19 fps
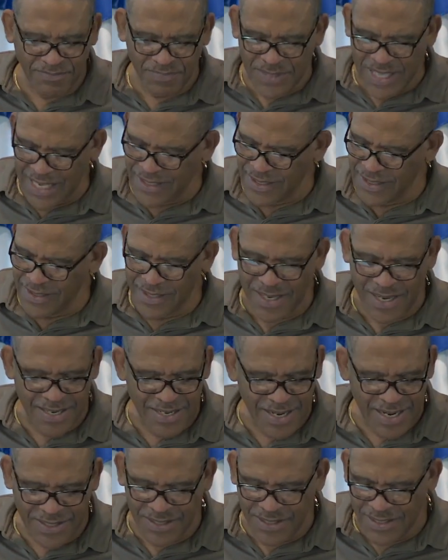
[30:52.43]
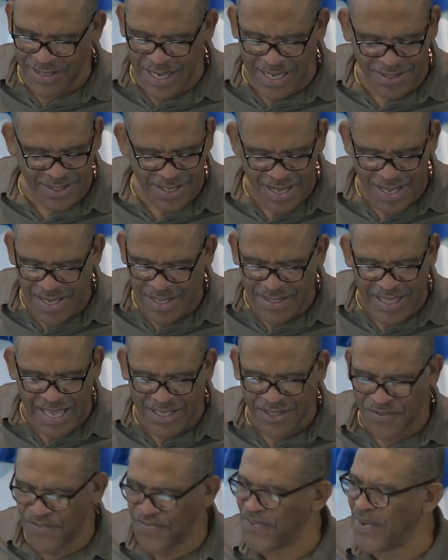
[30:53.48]
That's a connection.
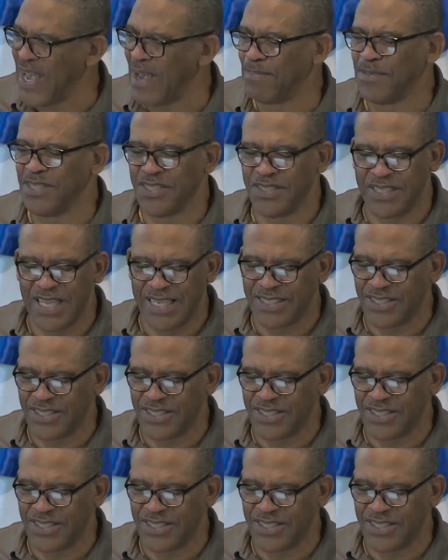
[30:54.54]
That's fabulous.